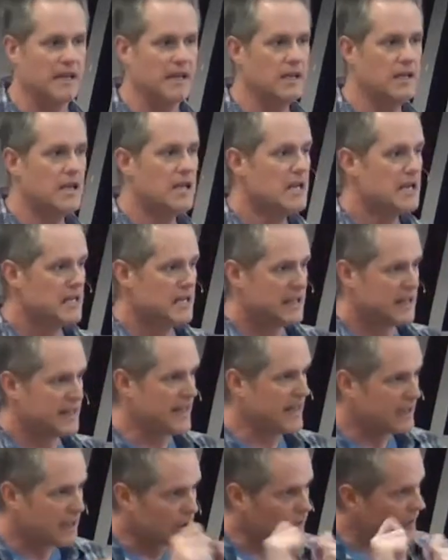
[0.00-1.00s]
me,
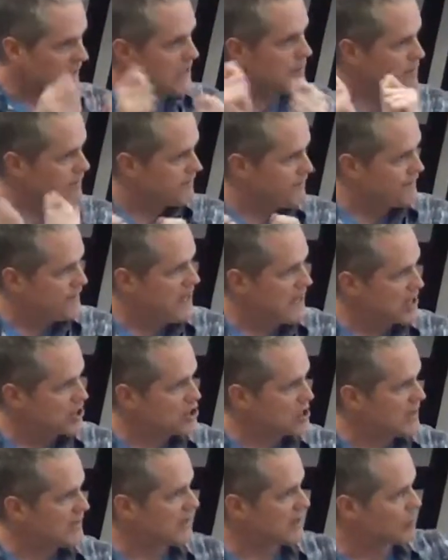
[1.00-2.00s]
he would
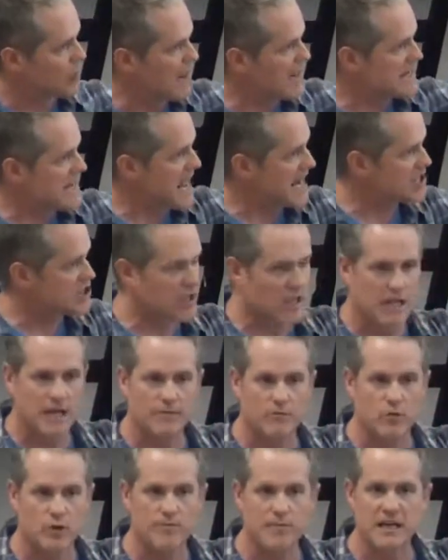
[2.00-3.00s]
fish, and then right next to
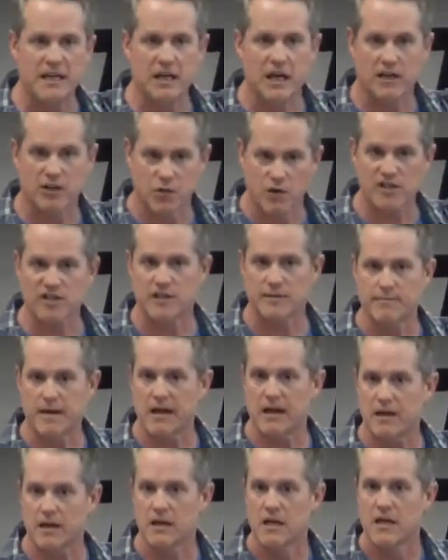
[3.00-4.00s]
him would be a grizzly
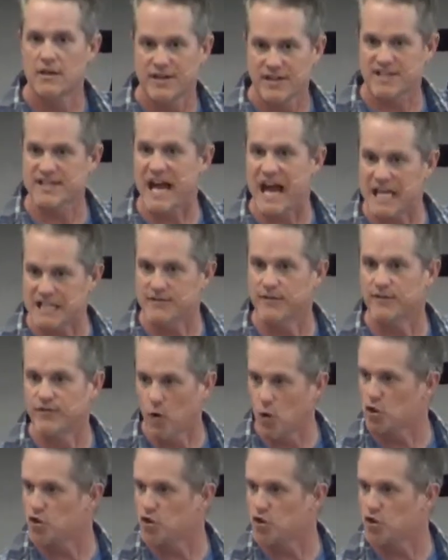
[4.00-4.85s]
bear the size of a